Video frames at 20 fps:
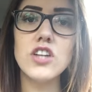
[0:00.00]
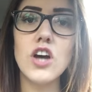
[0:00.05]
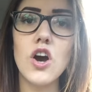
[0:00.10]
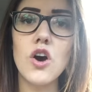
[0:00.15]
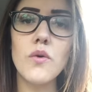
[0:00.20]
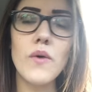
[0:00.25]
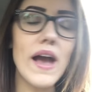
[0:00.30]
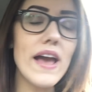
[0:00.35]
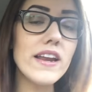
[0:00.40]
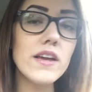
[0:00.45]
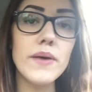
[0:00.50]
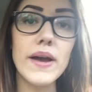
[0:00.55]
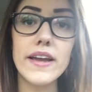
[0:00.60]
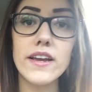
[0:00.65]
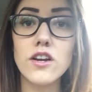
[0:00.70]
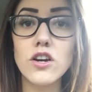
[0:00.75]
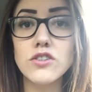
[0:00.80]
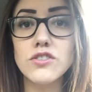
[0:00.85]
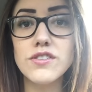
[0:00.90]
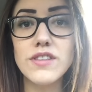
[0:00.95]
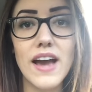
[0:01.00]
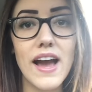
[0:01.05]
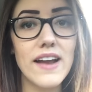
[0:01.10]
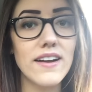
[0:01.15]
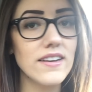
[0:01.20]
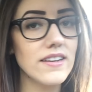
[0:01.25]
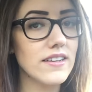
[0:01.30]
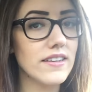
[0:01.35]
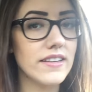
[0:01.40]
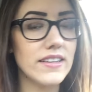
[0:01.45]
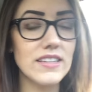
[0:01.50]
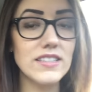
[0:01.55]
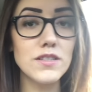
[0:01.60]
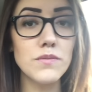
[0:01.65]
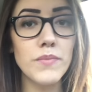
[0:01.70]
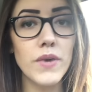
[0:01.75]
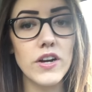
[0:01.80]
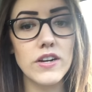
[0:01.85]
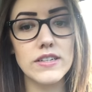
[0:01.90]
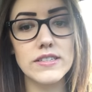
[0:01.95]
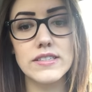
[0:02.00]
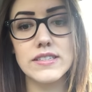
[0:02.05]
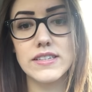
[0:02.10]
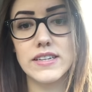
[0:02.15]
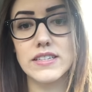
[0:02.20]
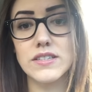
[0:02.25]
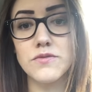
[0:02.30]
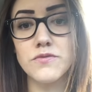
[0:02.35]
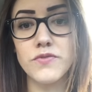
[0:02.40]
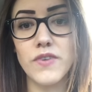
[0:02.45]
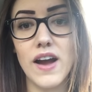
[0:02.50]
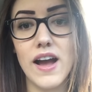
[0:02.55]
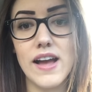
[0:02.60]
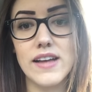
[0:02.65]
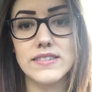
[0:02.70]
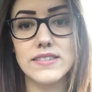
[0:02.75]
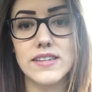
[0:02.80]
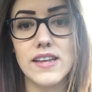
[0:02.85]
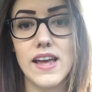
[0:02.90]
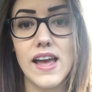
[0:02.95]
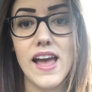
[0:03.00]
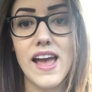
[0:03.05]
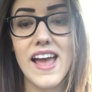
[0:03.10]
So anyway, go do that. Get some burgers, get some fries.